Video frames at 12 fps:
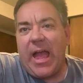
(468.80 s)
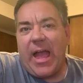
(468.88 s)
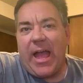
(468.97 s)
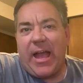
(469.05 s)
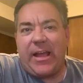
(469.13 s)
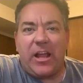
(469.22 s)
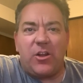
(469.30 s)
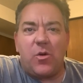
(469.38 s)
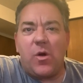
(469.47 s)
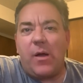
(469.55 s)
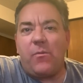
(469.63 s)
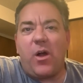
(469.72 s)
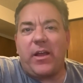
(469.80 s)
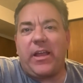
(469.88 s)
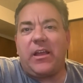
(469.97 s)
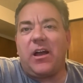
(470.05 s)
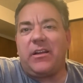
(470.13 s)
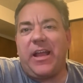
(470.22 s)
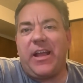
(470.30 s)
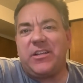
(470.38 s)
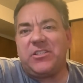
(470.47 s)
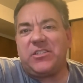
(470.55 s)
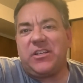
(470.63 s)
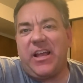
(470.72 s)
And I know I'm walking on
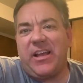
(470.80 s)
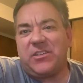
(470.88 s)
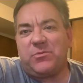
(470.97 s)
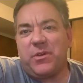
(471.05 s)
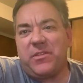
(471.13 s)
eggs with